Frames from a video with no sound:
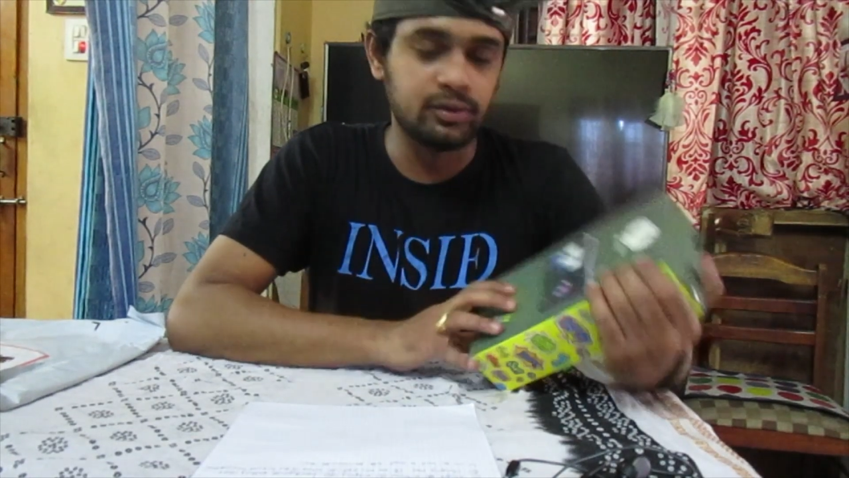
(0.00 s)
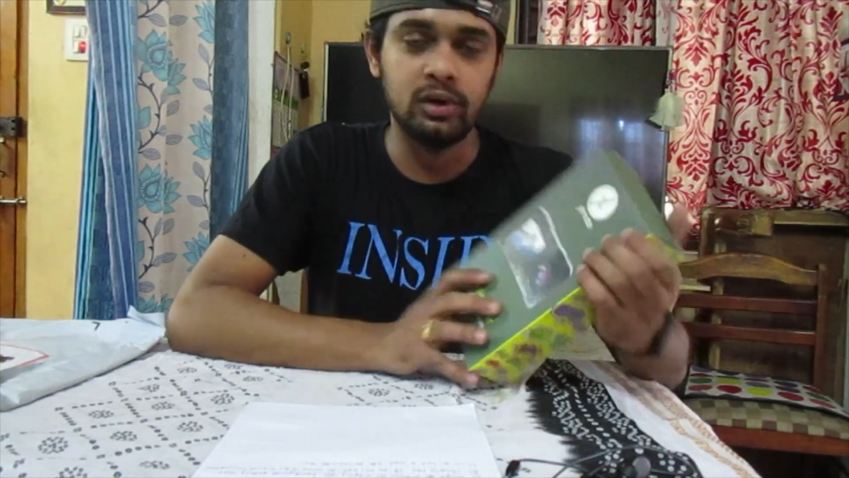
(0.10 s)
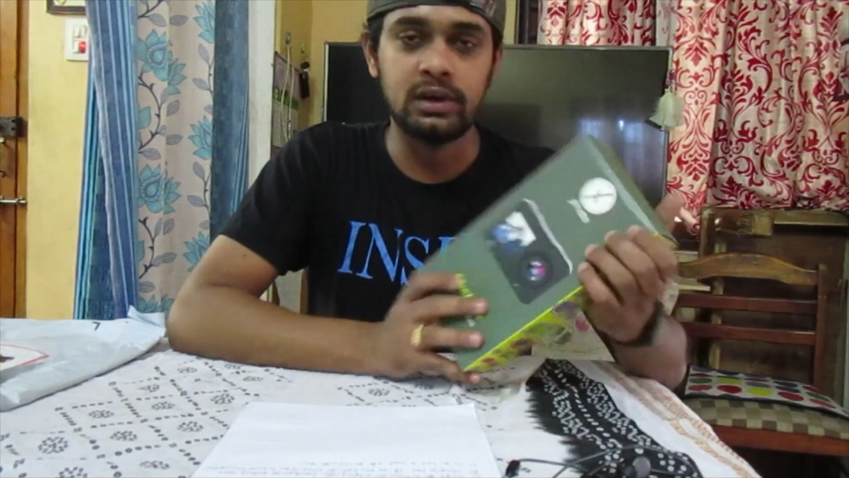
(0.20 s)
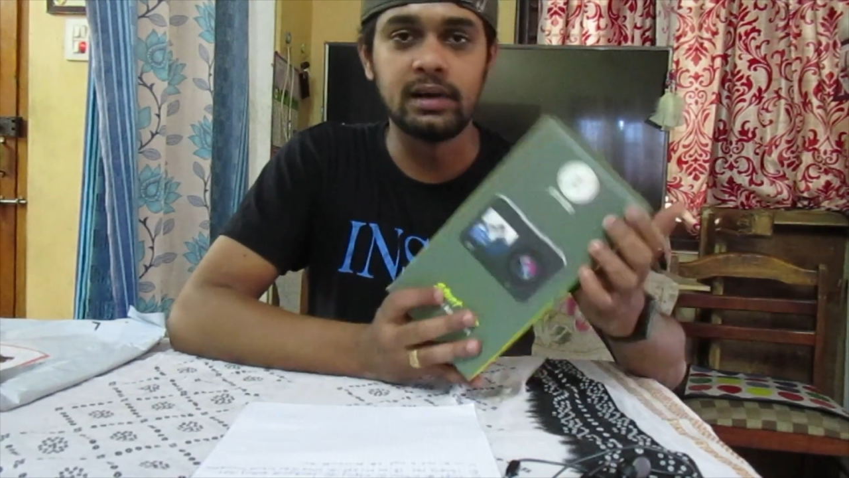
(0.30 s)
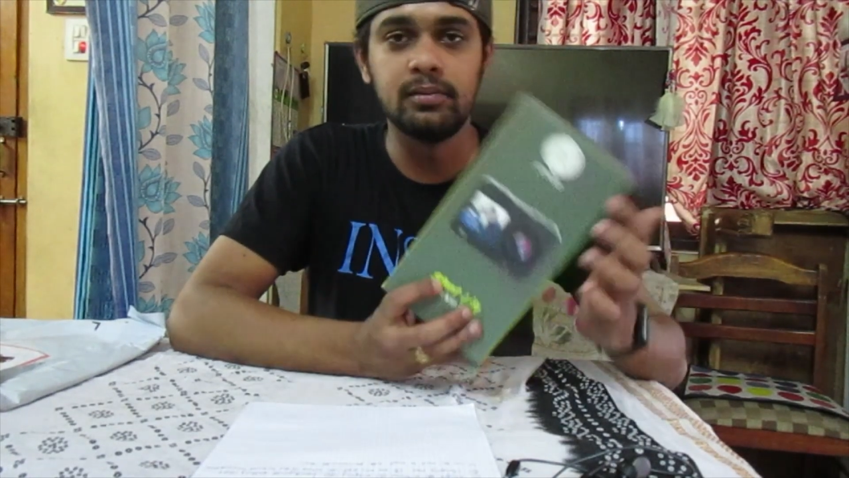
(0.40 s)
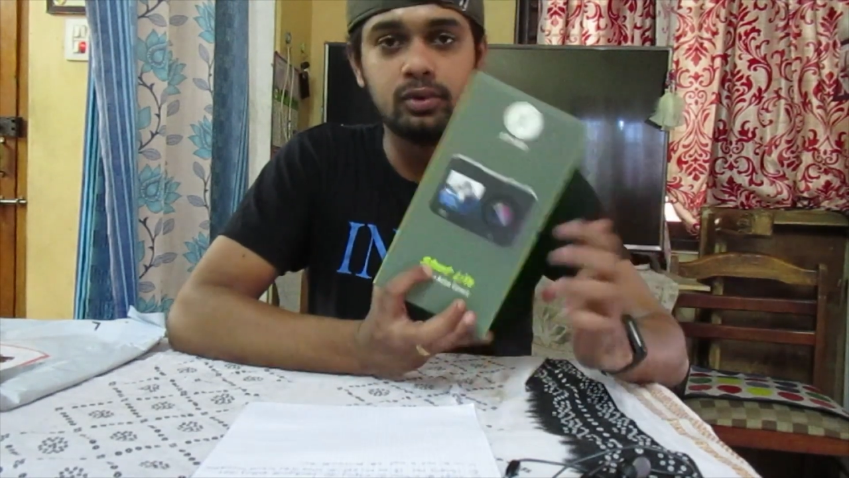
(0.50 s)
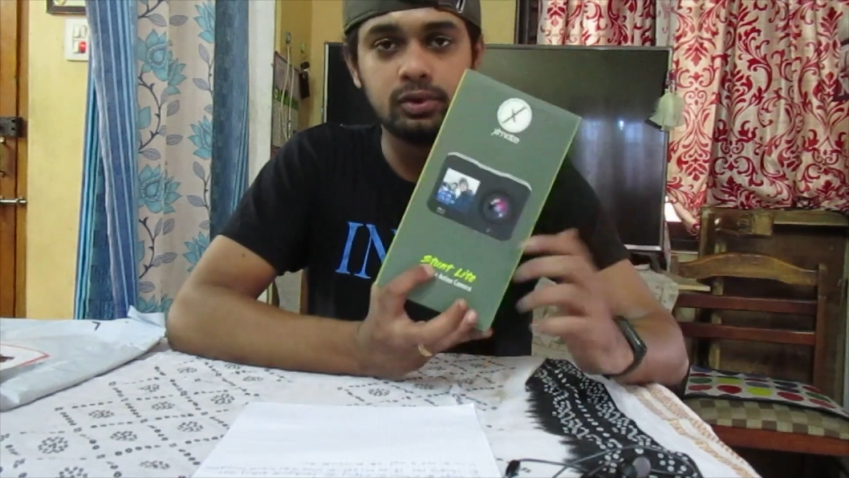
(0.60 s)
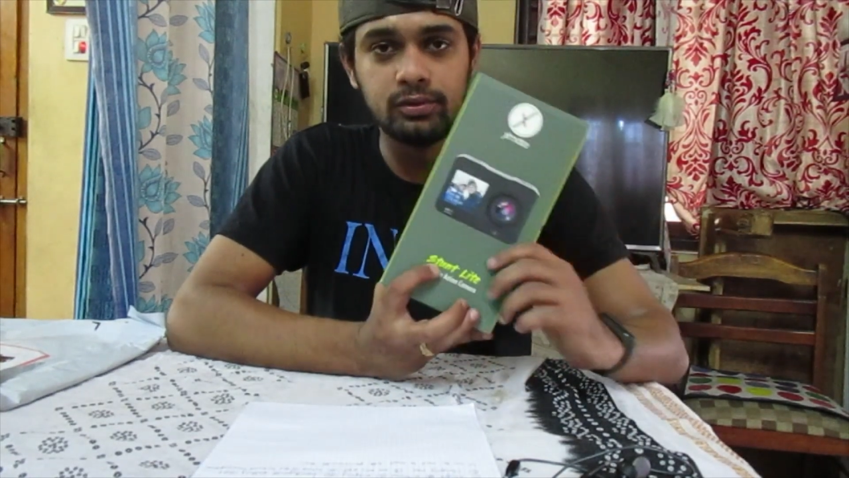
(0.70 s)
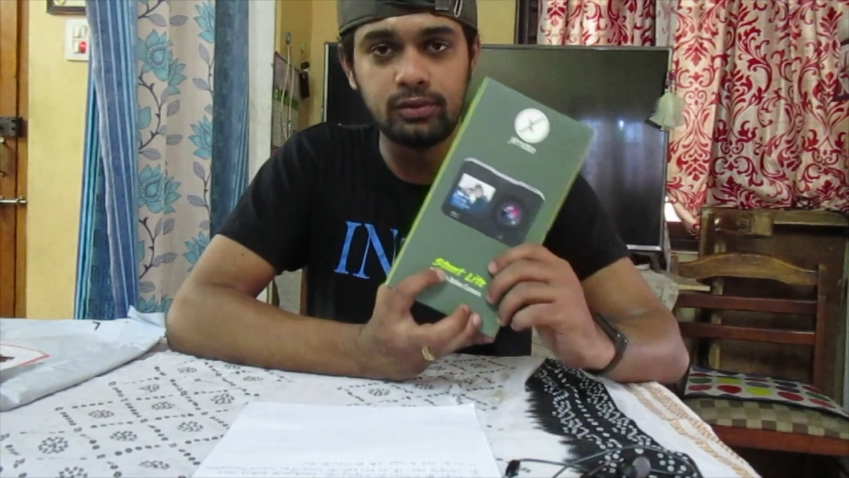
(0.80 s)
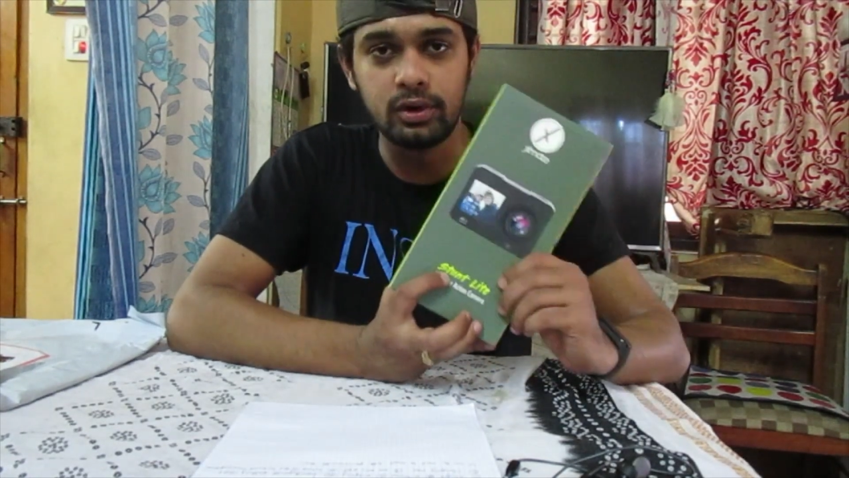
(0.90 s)
full-time
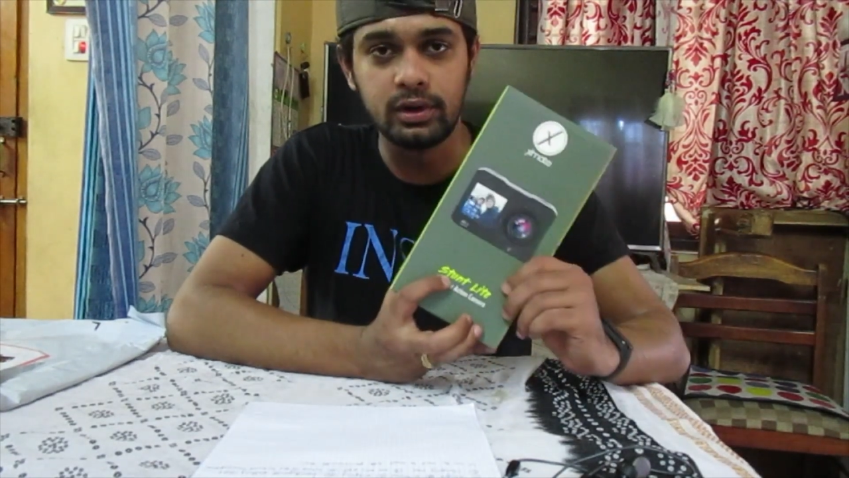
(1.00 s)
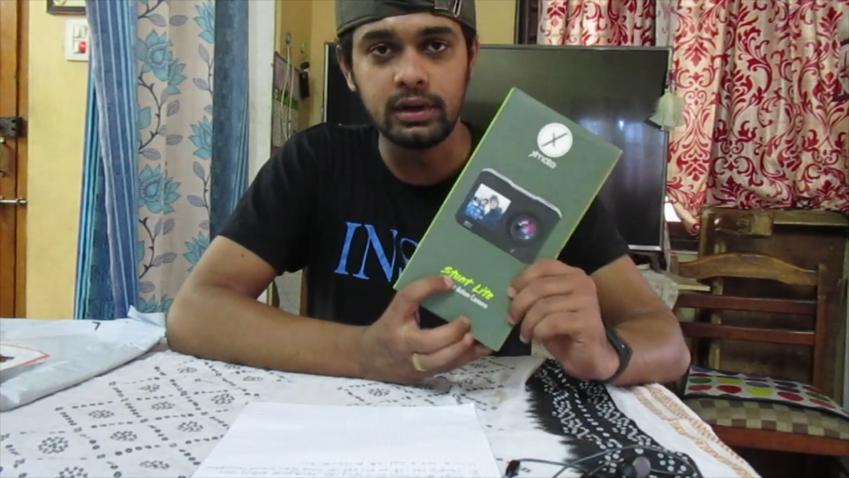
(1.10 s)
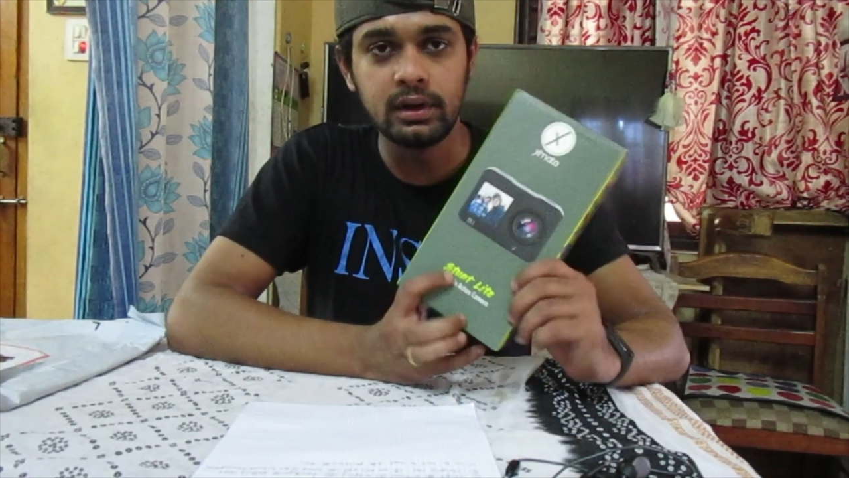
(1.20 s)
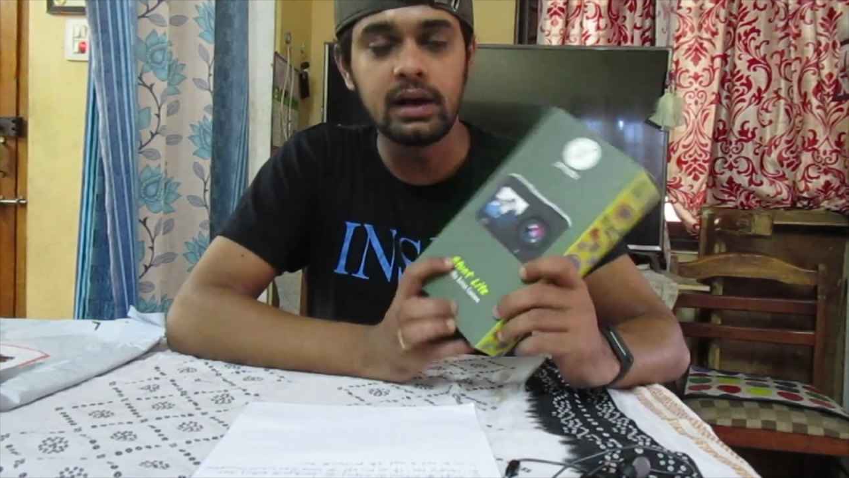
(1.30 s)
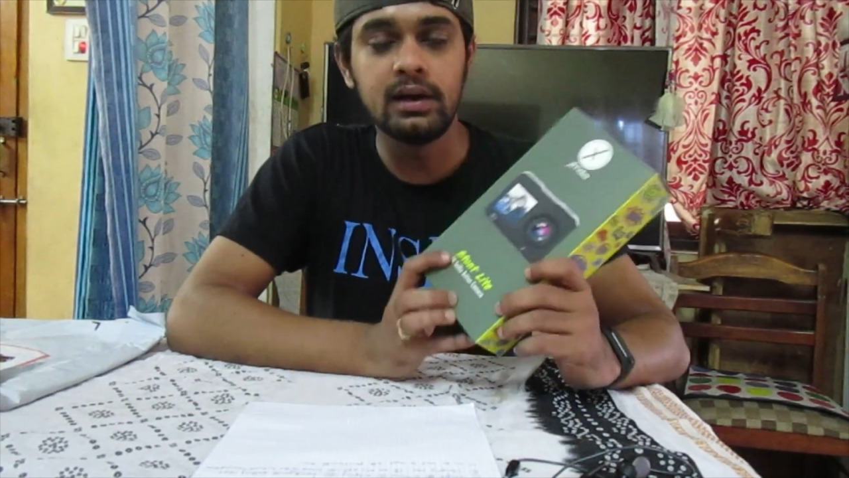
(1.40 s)
moto vlogging.